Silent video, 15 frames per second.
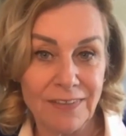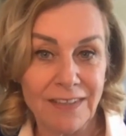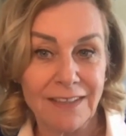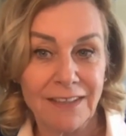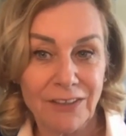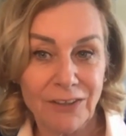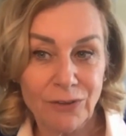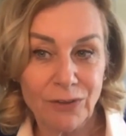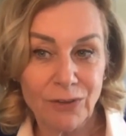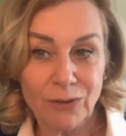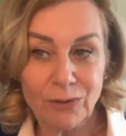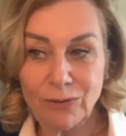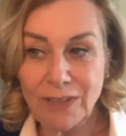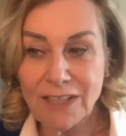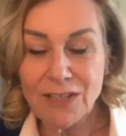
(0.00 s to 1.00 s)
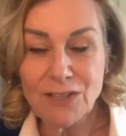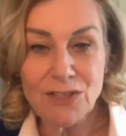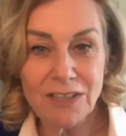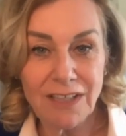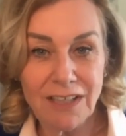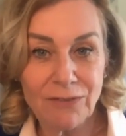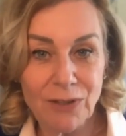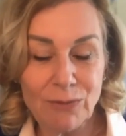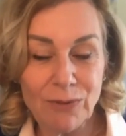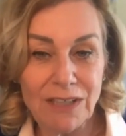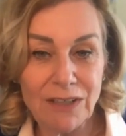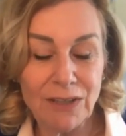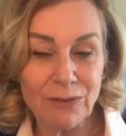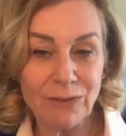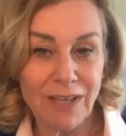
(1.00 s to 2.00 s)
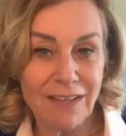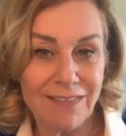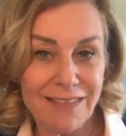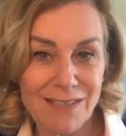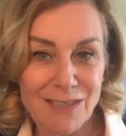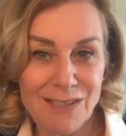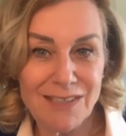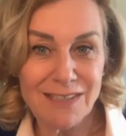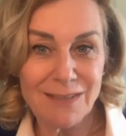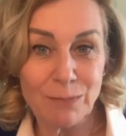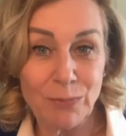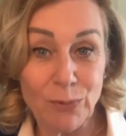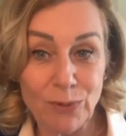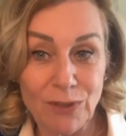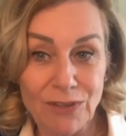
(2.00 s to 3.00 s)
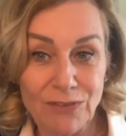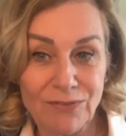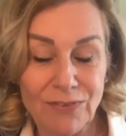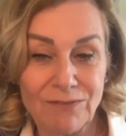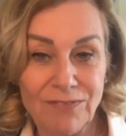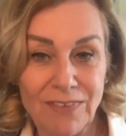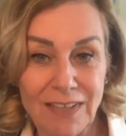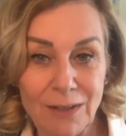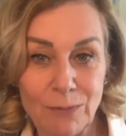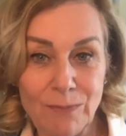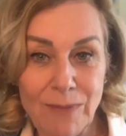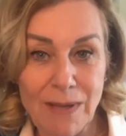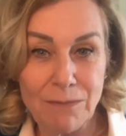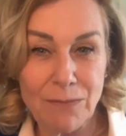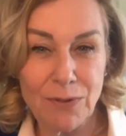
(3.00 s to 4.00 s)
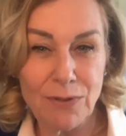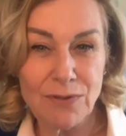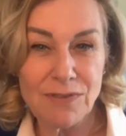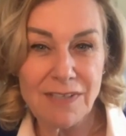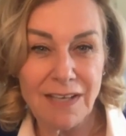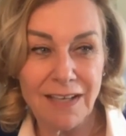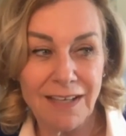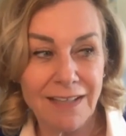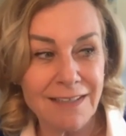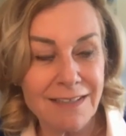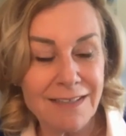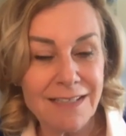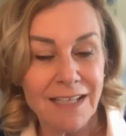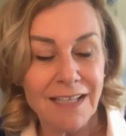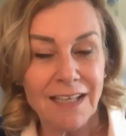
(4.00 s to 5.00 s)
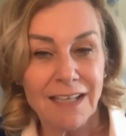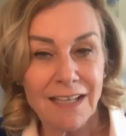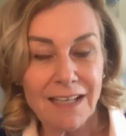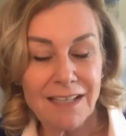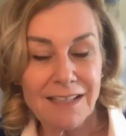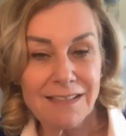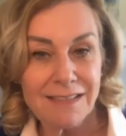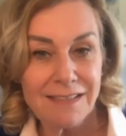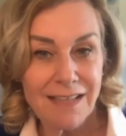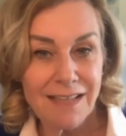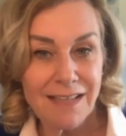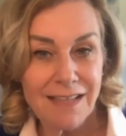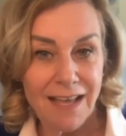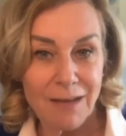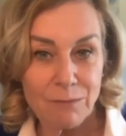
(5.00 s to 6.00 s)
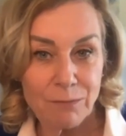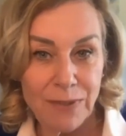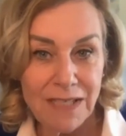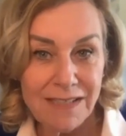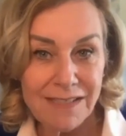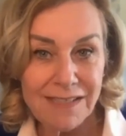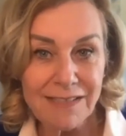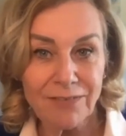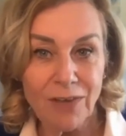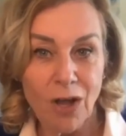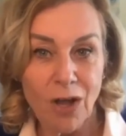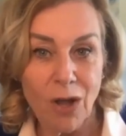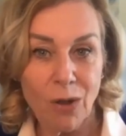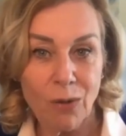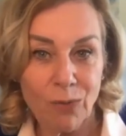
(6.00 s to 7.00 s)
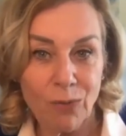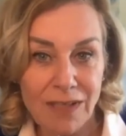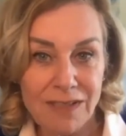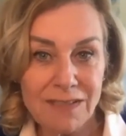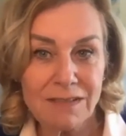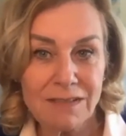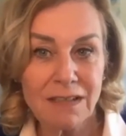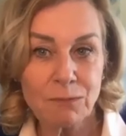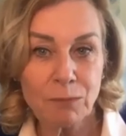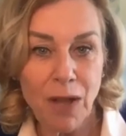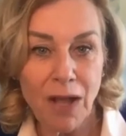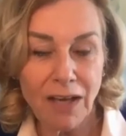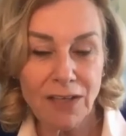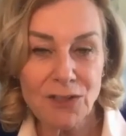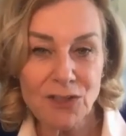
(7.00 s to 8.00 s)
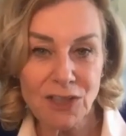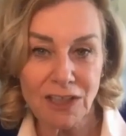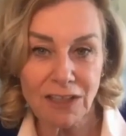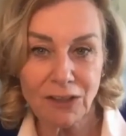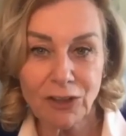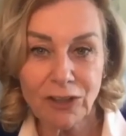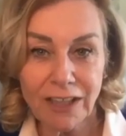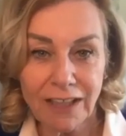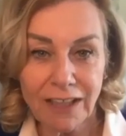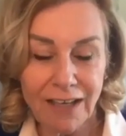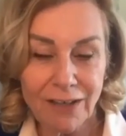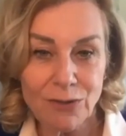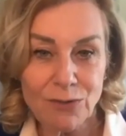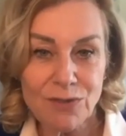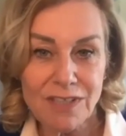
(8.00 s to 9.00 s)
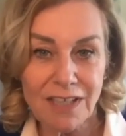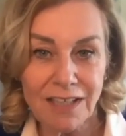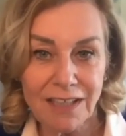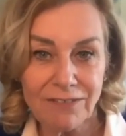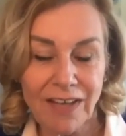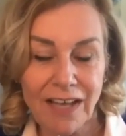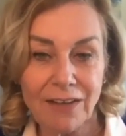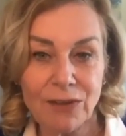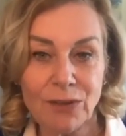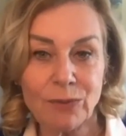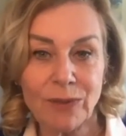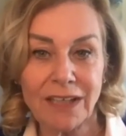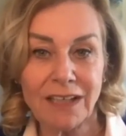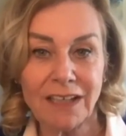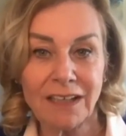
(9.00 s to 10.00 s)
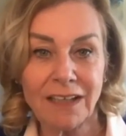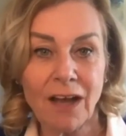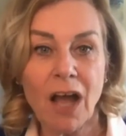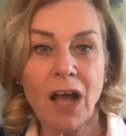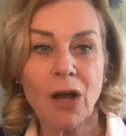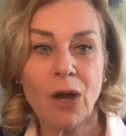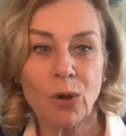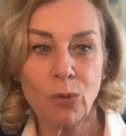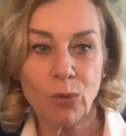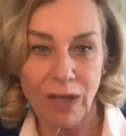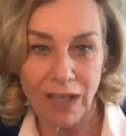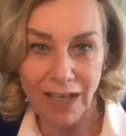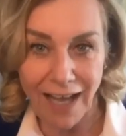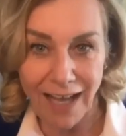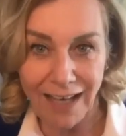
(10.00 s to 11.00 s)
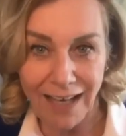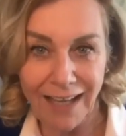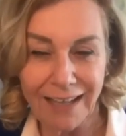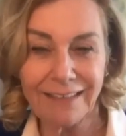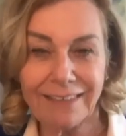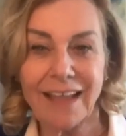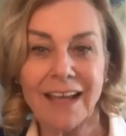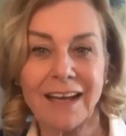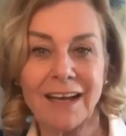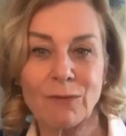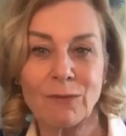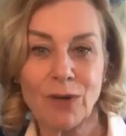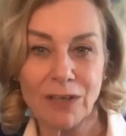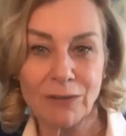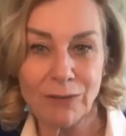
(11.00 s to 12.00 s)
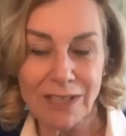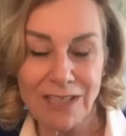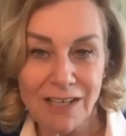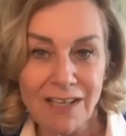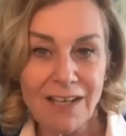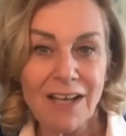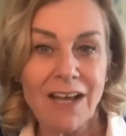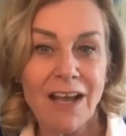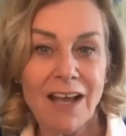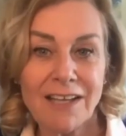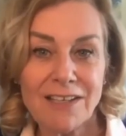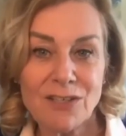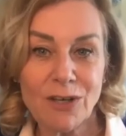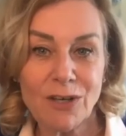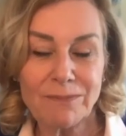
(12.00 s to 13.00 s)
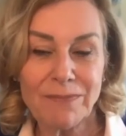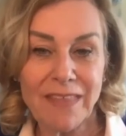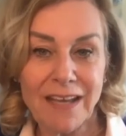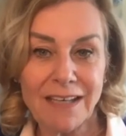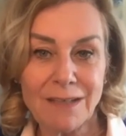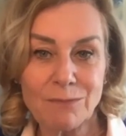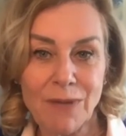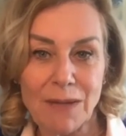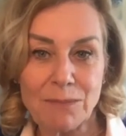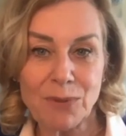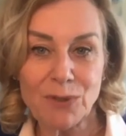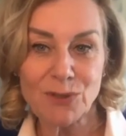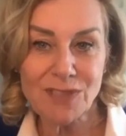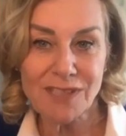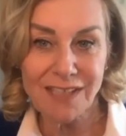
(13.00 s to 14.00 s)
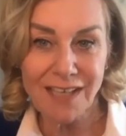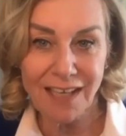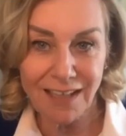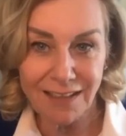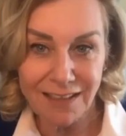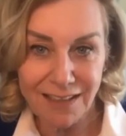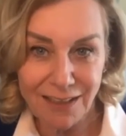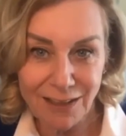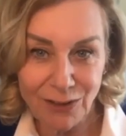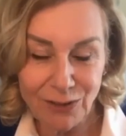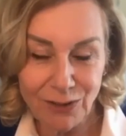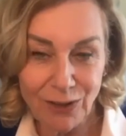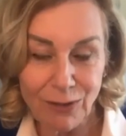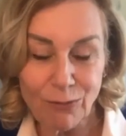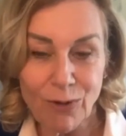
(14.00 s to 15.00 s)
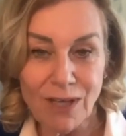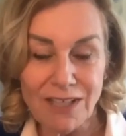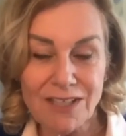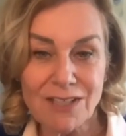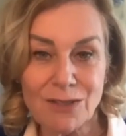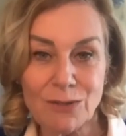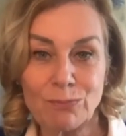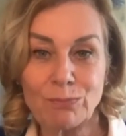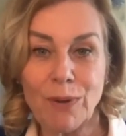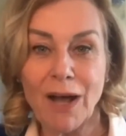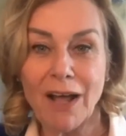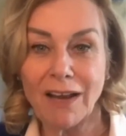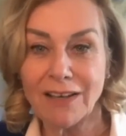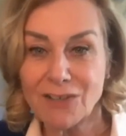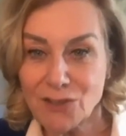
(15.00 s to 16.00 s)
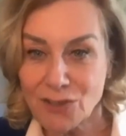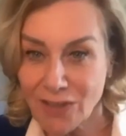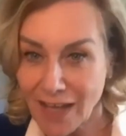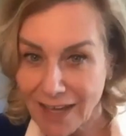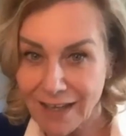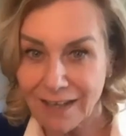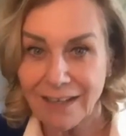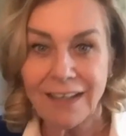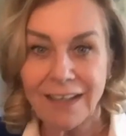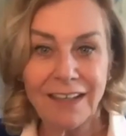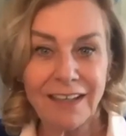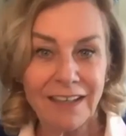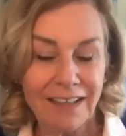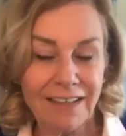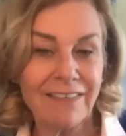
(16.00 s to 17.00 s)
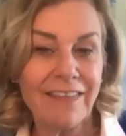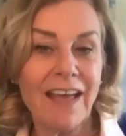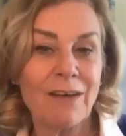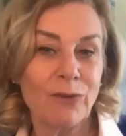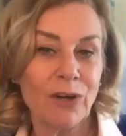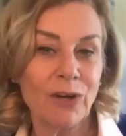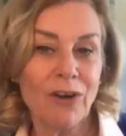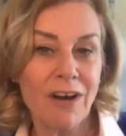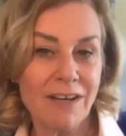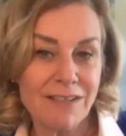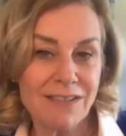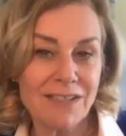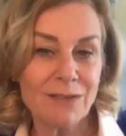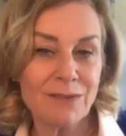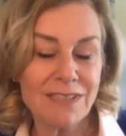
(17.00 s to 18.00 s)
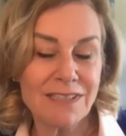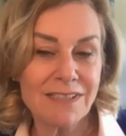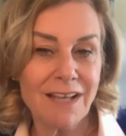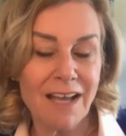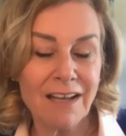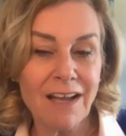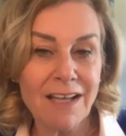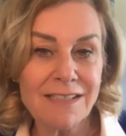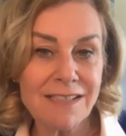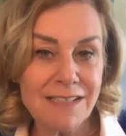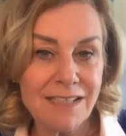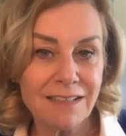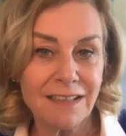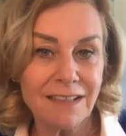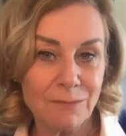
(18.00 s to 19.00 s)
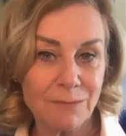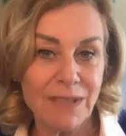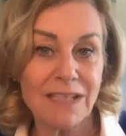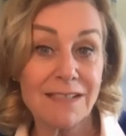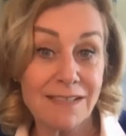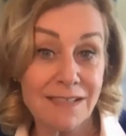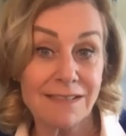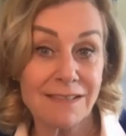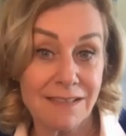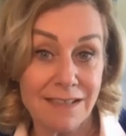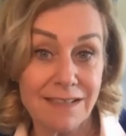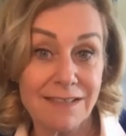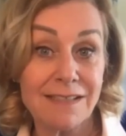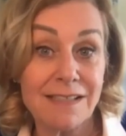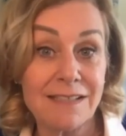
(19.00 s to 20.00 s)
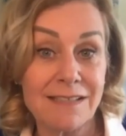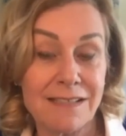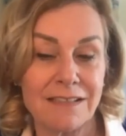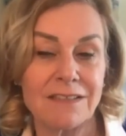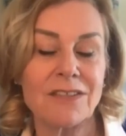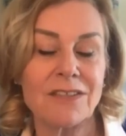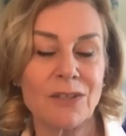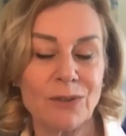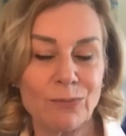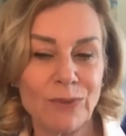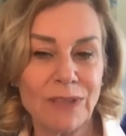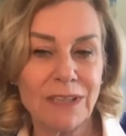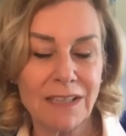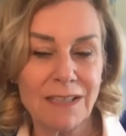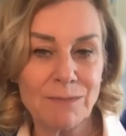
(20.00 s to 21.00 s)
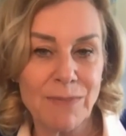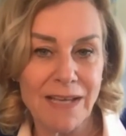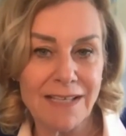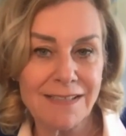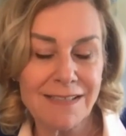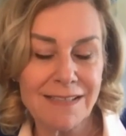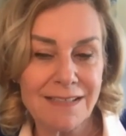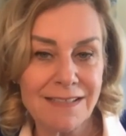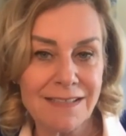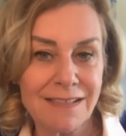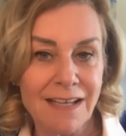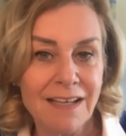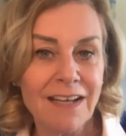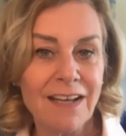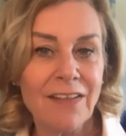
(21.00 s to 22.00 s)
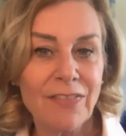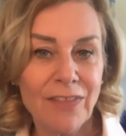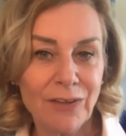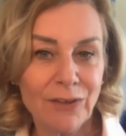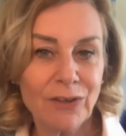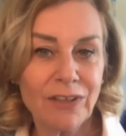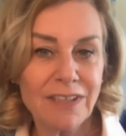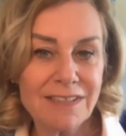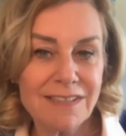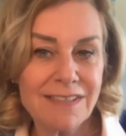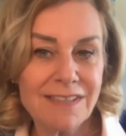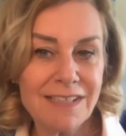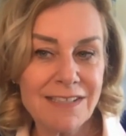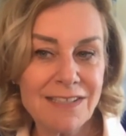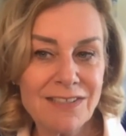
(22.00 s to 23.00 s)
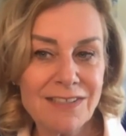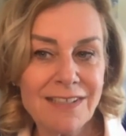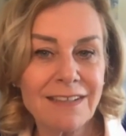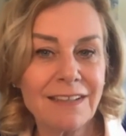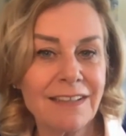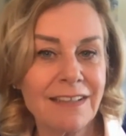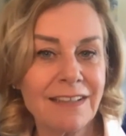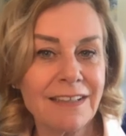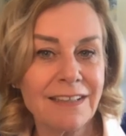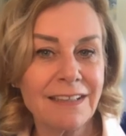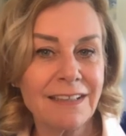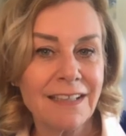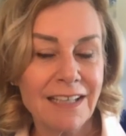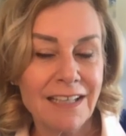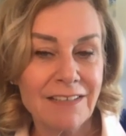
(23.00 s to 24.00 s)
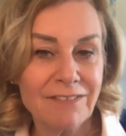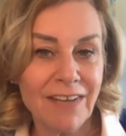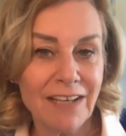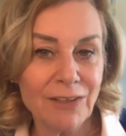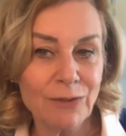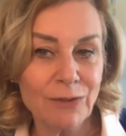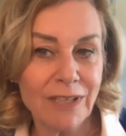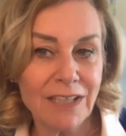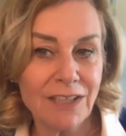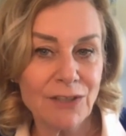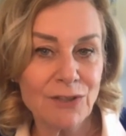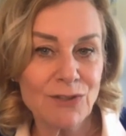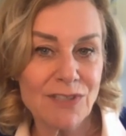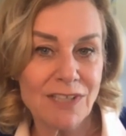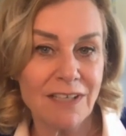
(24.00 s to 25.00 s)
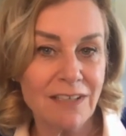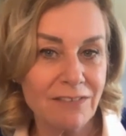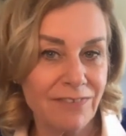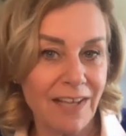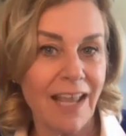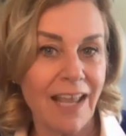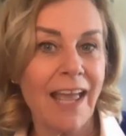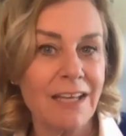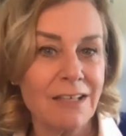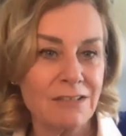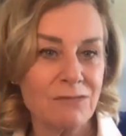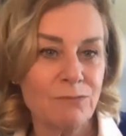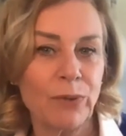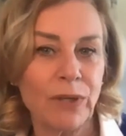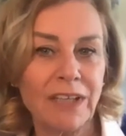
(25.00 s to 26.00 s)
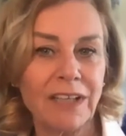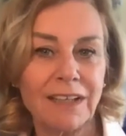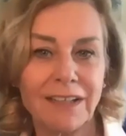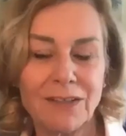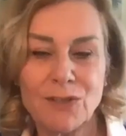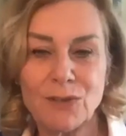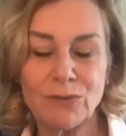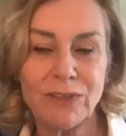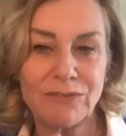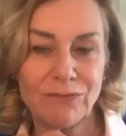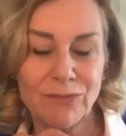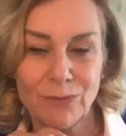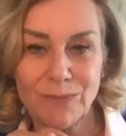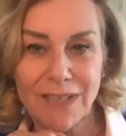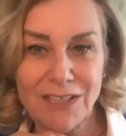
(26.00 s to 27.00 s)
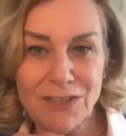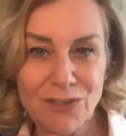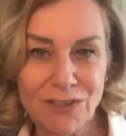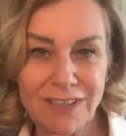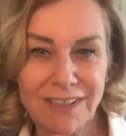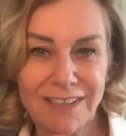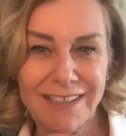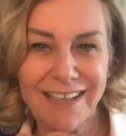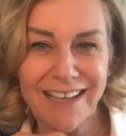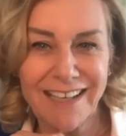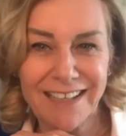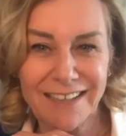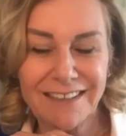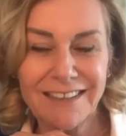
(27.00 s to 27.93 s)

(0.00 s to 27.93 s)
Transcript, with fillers: you know each and every week you get the support from fellow members and it's that piece of always polishing looking out and evaluating oh i like that i want to ad- adopt that in my personality or i want to polish that in that regard so it's constantly because it's consistent on a weekly basis that you're consistently evaluating yourself and bringing in new information and data